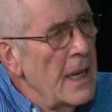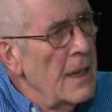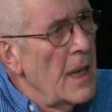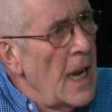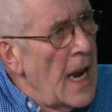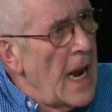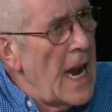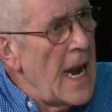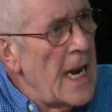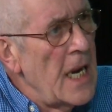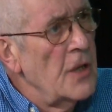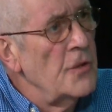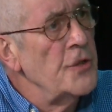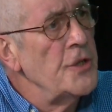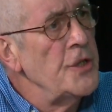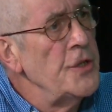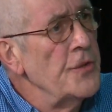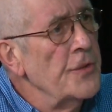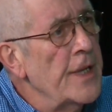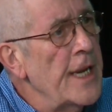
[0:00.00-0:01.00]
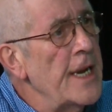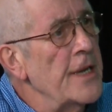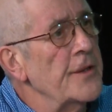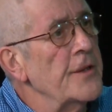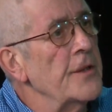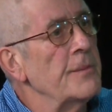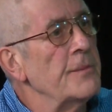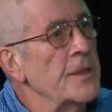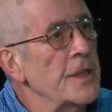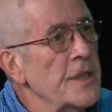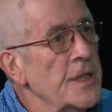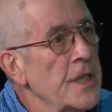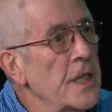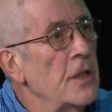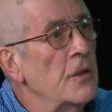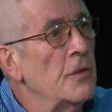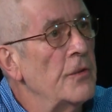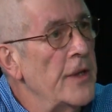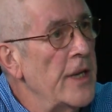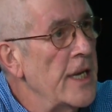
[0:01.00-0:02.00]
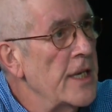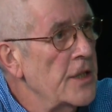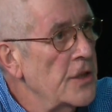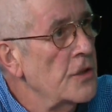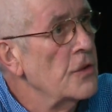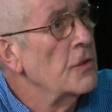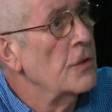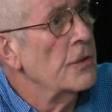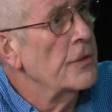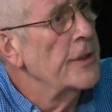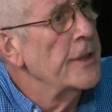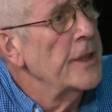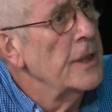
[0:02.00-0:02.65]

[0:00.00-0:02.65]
How do you get them to tell their story?